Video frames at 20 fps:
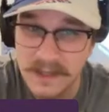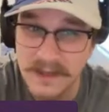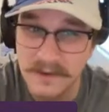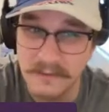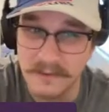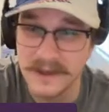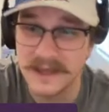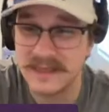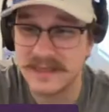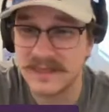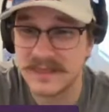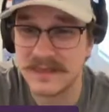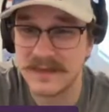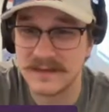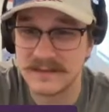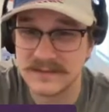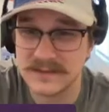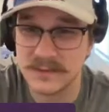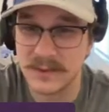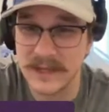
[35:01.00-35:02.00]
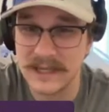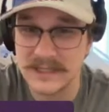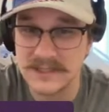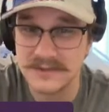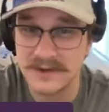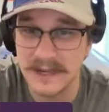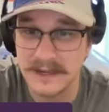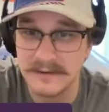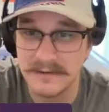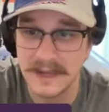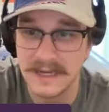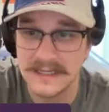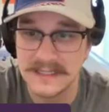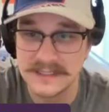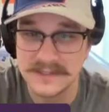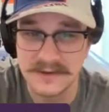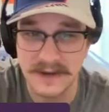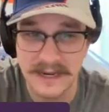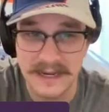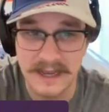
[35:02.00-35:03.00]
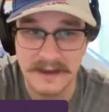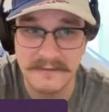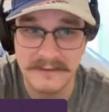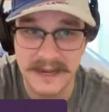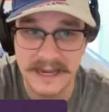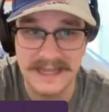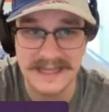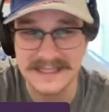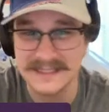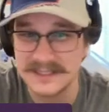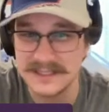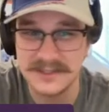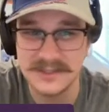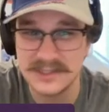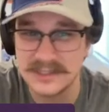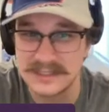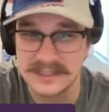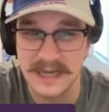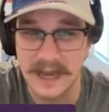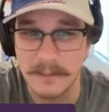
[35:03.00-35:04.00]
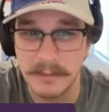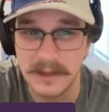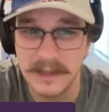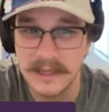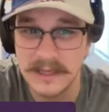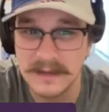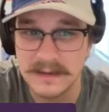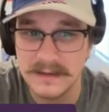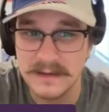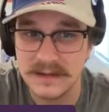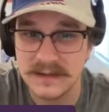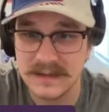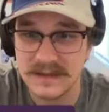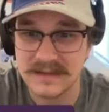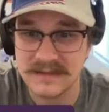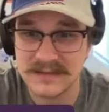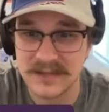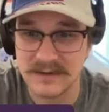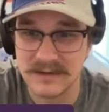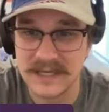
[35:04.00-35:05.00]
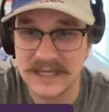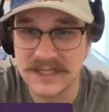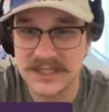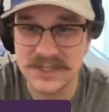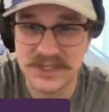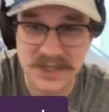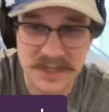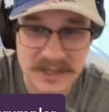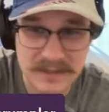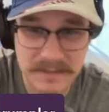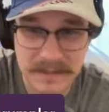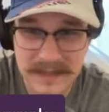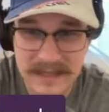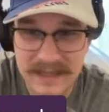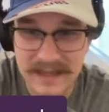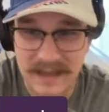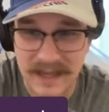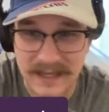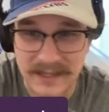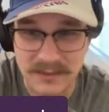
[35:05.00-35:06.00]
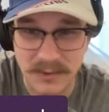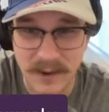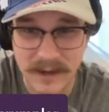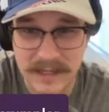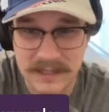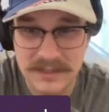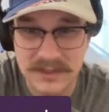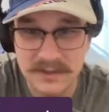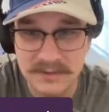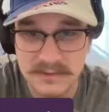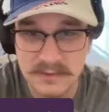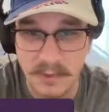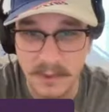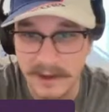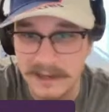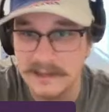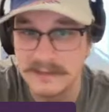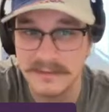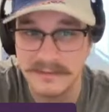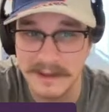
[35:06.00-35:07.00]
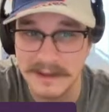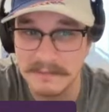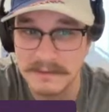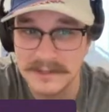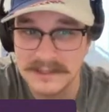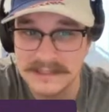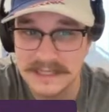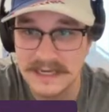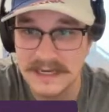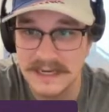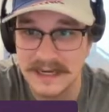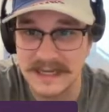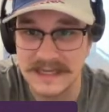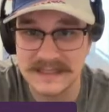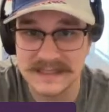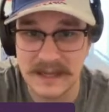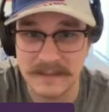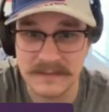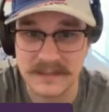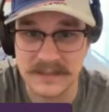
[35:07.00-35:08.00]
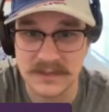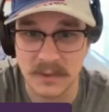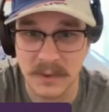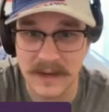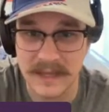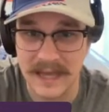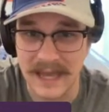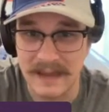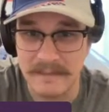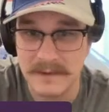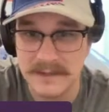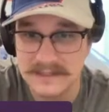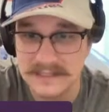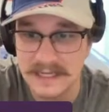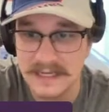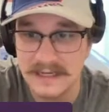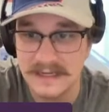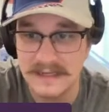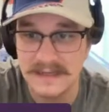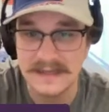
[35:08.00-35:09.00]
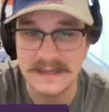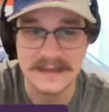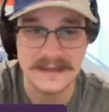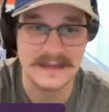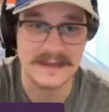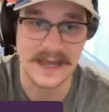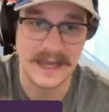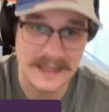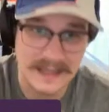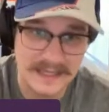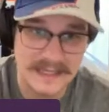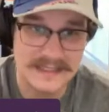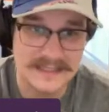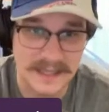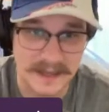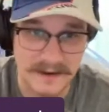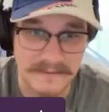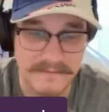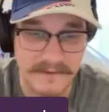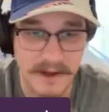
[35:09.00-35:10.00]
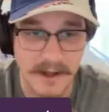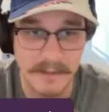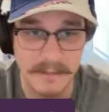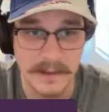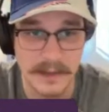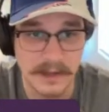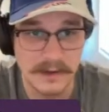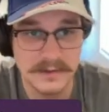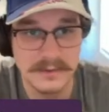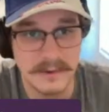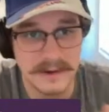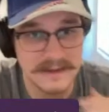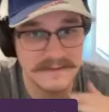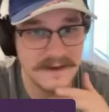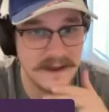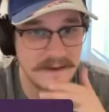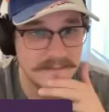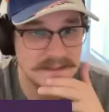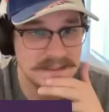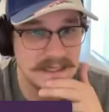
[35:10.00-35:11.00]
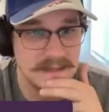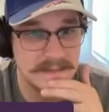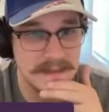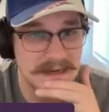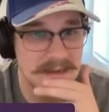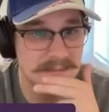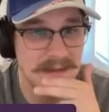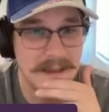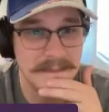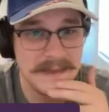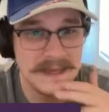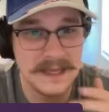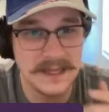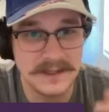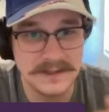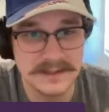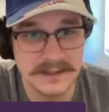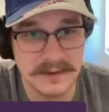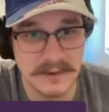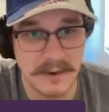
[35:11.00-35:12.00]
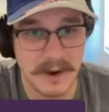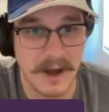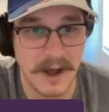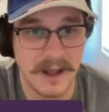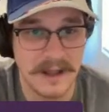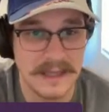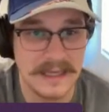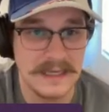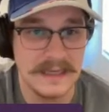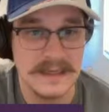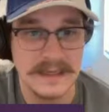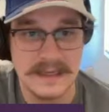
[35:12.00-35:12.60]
with swinging strike rate to strikeout rate is you just double it. So he should be like 22, 23%, and he's up to 28%. I think he's going to fall below 25%, but he might be closer to a Holly